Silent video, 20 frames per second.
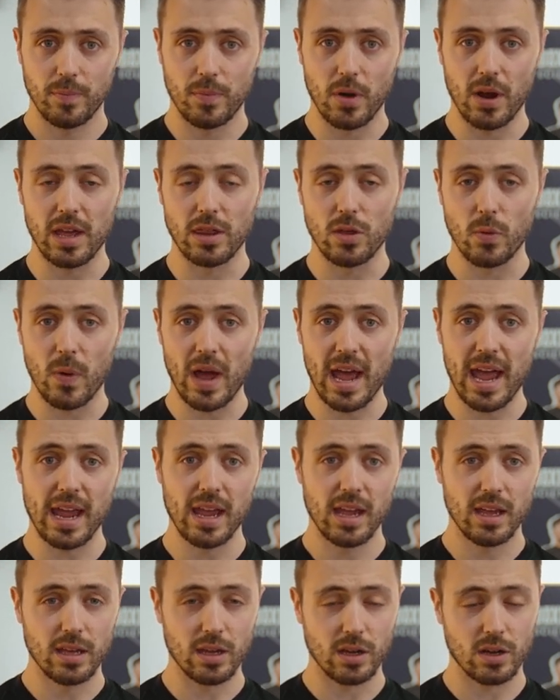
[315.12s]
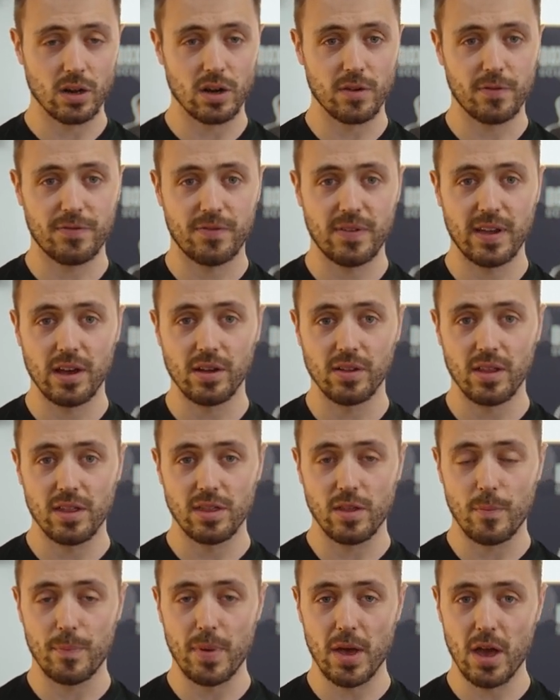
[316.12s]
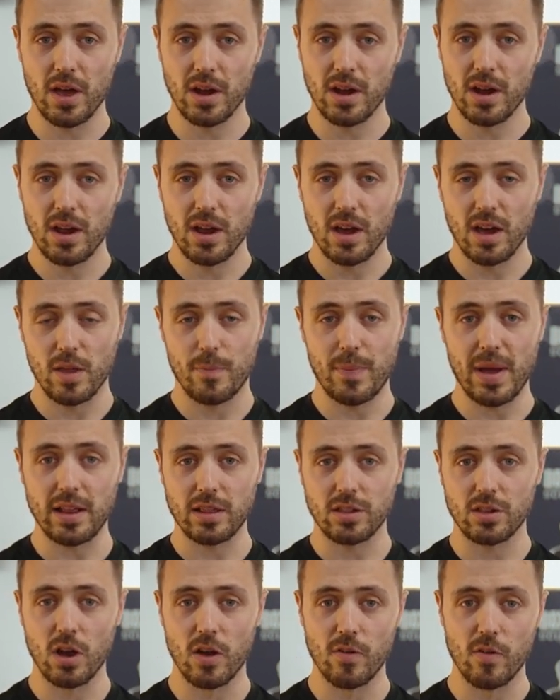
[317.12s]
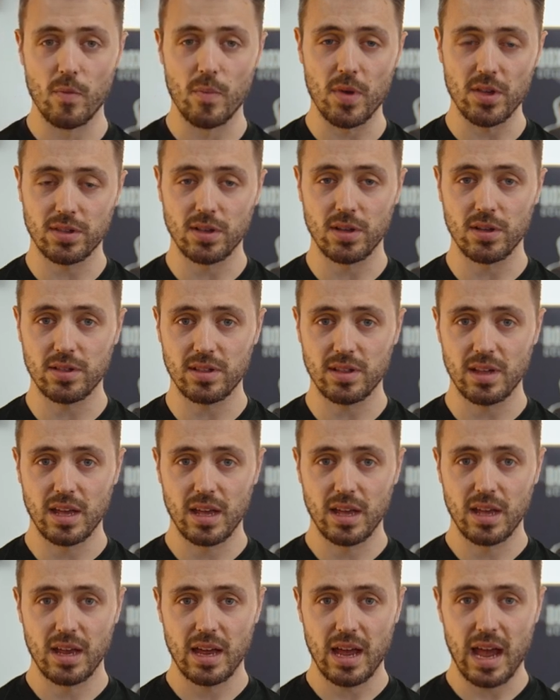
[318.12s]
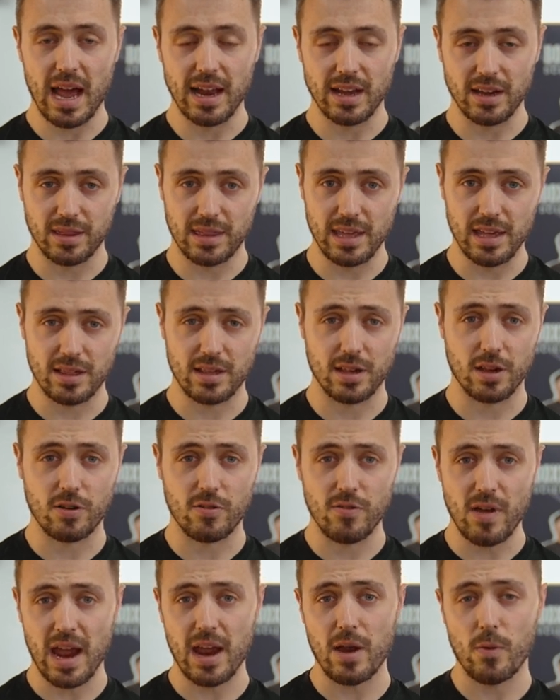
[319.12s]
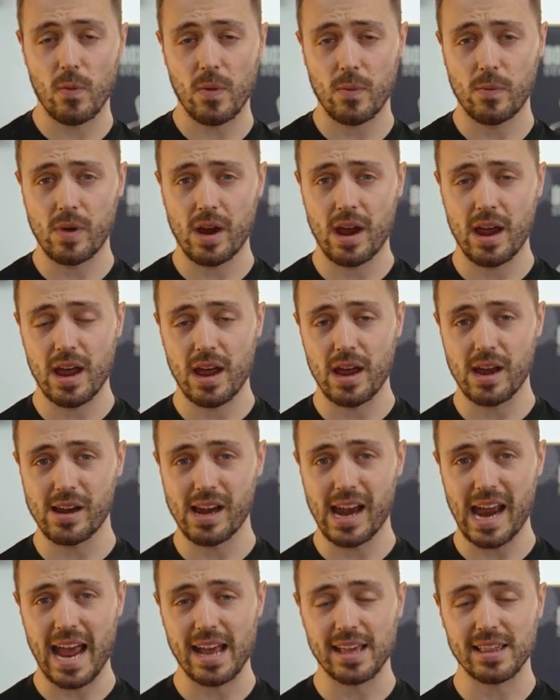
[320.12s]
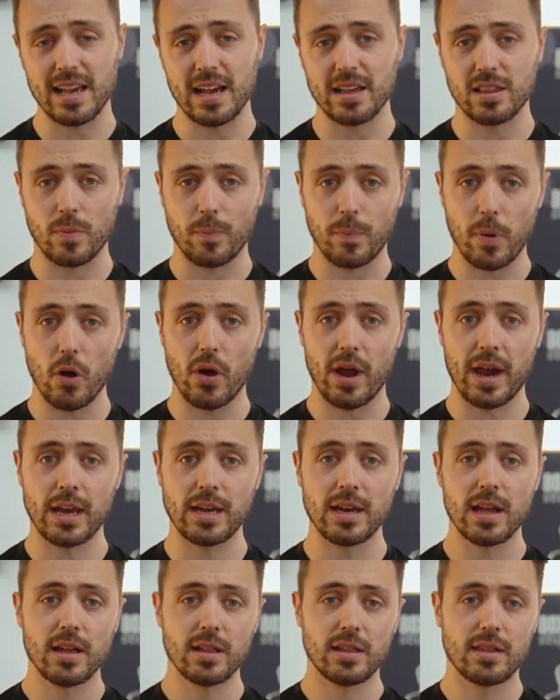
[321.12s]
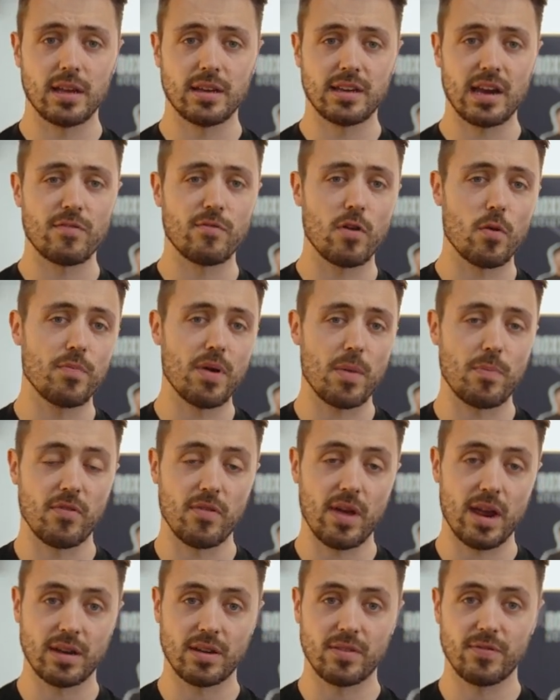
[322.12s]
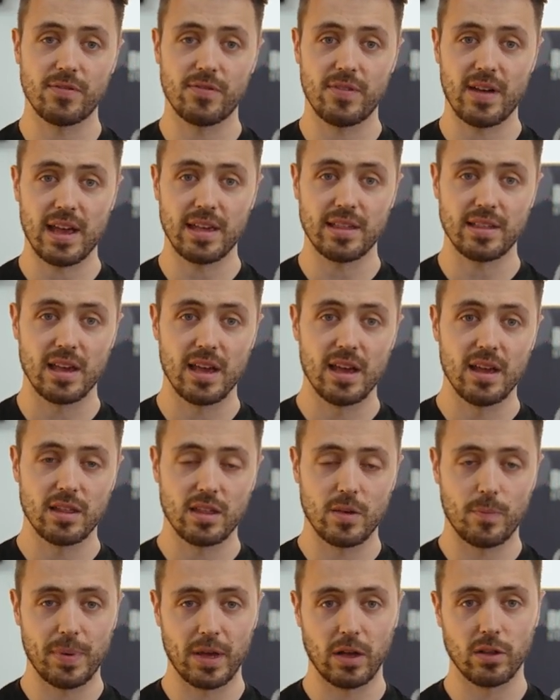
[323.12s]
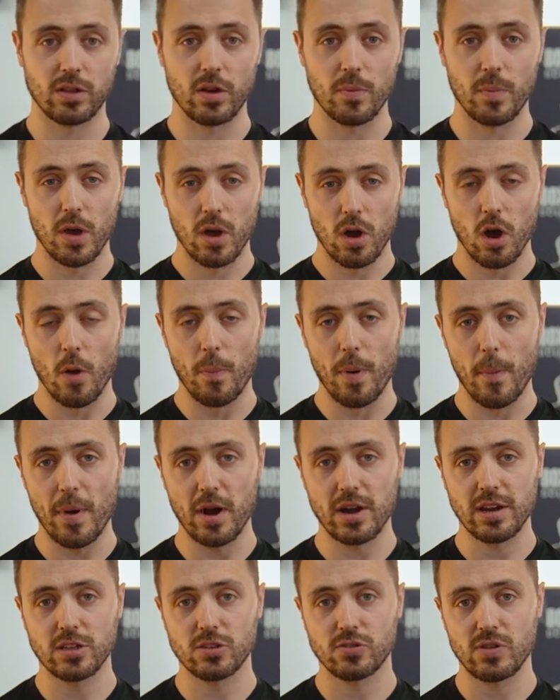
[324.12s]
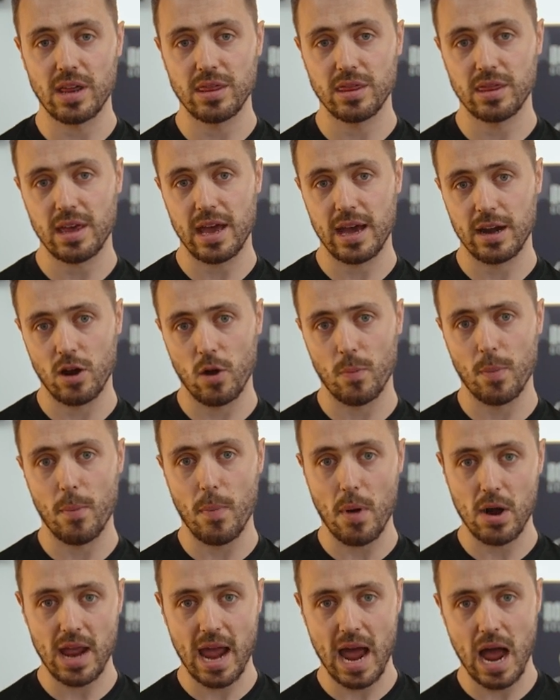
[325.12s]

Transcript: But either way, you're going to feel the burn of the pectoral muscles. And these are great uh, exercises to put in to your general preparation phase to build up upper body strength and upper body